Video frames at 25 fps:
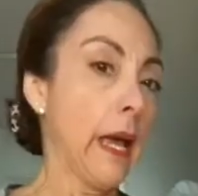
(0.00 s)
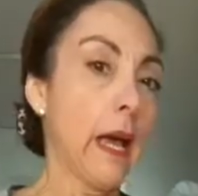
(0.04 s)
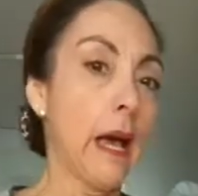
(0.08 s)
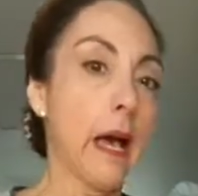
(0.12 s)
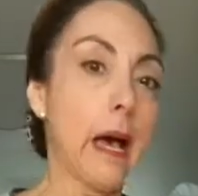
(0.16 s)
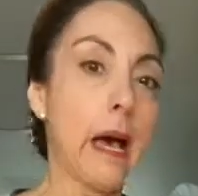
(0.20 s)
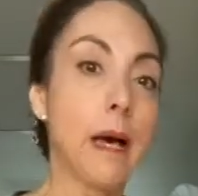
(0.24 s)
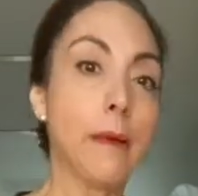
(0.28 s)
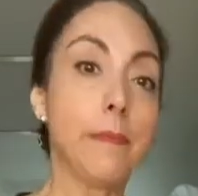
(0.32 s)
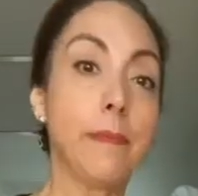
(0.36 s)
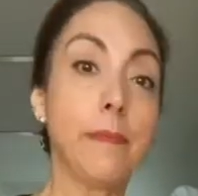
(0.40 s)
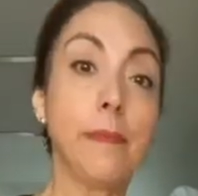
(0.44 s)

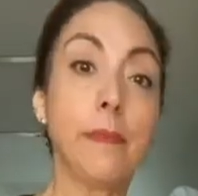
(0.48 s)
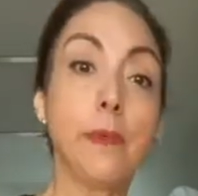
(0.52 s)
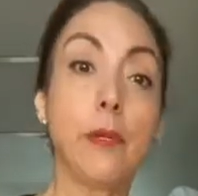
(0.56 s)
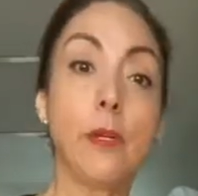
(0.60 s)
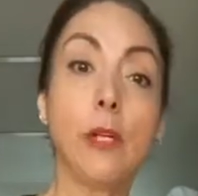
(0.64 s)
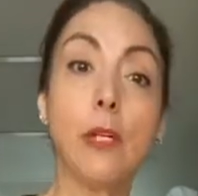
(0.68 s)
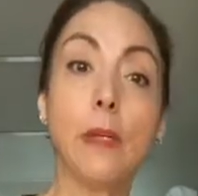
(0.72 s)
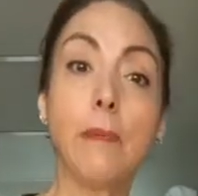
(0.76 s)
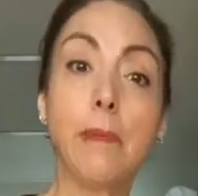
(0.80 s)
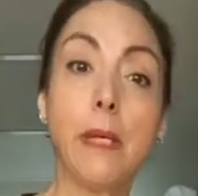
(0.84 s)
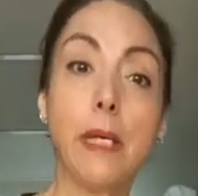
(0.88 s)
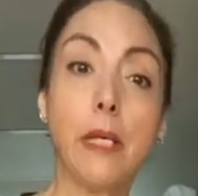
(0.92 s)
I'm going
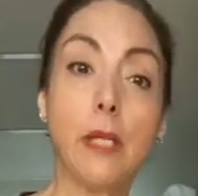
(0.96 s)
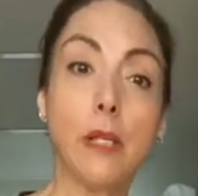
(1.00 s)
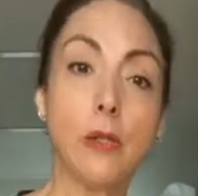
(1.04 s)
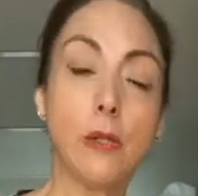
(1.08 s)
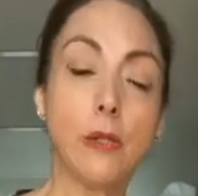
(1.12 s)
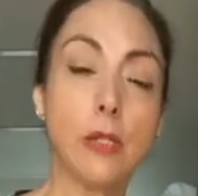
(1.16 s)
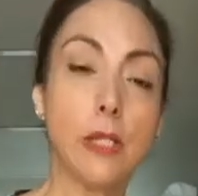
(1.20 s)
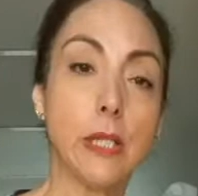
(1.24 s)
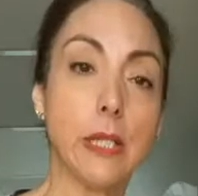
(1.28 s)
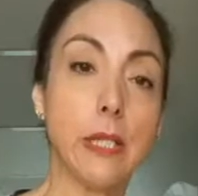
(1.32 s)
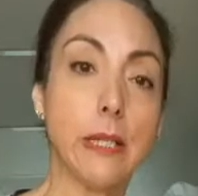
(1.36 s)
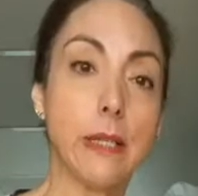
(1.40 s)
to be
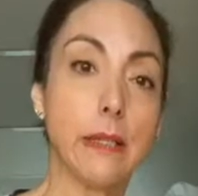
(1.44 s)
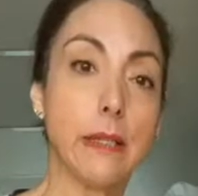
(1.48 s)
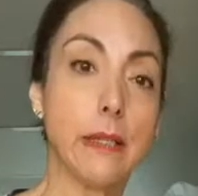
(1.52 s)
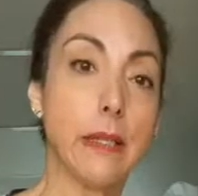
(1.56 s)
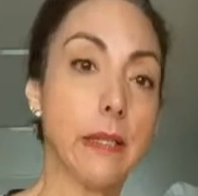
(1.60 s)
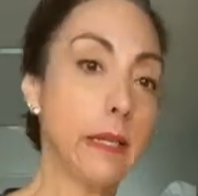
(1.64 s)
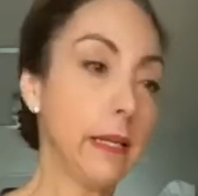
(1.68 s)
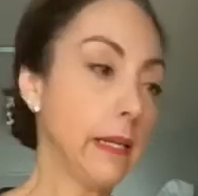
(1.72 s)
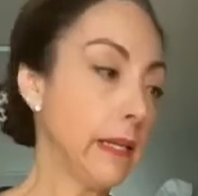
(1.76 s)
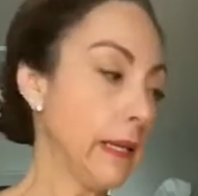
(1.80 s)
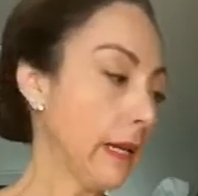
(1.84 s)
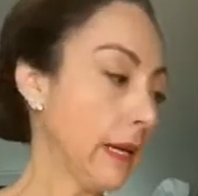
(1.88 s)
using
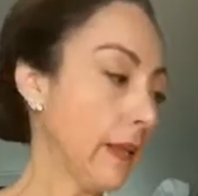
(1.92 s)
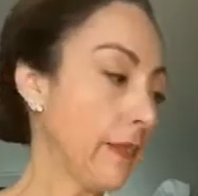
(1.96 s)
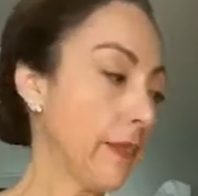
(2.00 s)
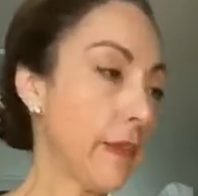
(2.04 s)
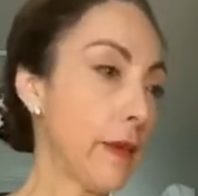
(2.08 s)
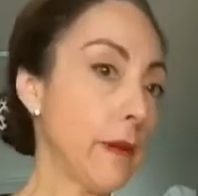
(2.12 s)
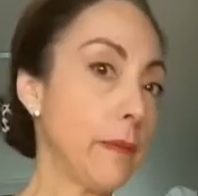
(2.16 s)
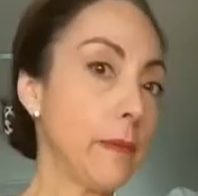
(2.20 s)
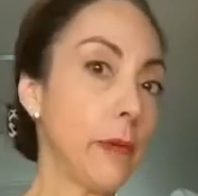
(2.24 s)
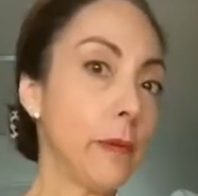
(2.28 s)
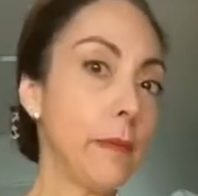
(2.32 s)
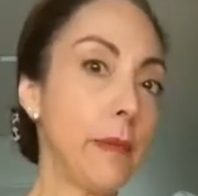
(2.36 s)
a
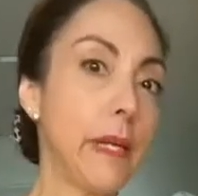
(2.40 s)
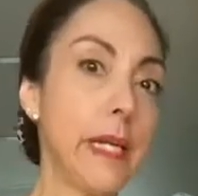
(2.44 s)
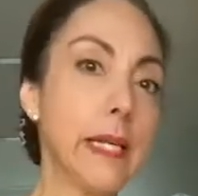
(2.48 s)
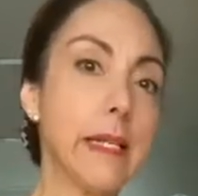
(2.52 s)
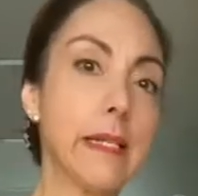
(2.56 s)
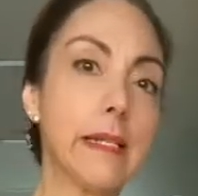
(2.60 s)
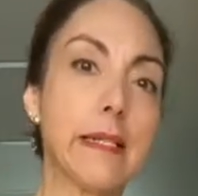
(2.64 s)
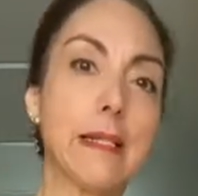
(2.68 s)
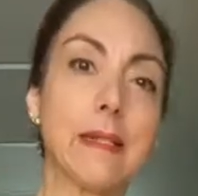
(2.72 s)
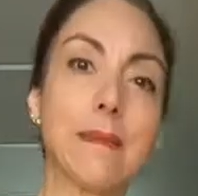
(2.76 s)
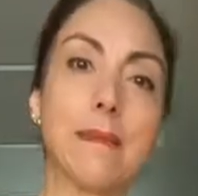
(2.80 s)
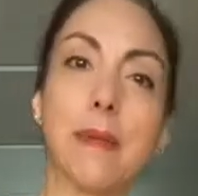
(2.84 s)

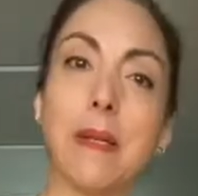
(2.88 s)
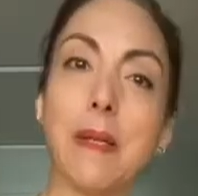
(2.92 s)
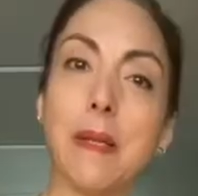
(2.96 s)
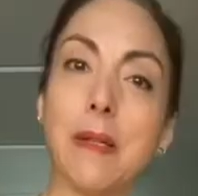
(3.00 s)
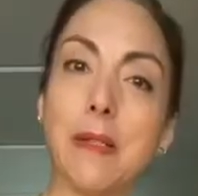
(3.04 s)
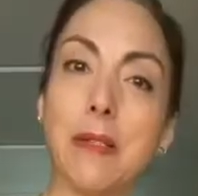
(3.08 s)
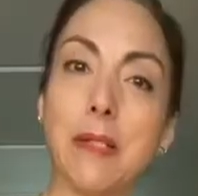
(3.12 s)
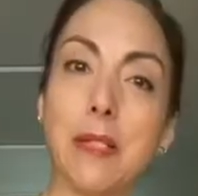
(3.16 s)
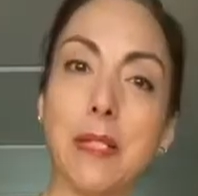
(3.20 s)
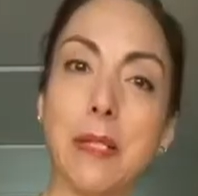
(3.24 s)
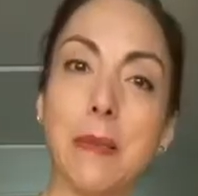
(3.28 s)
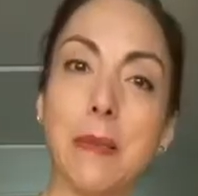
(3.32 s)
Thermomix because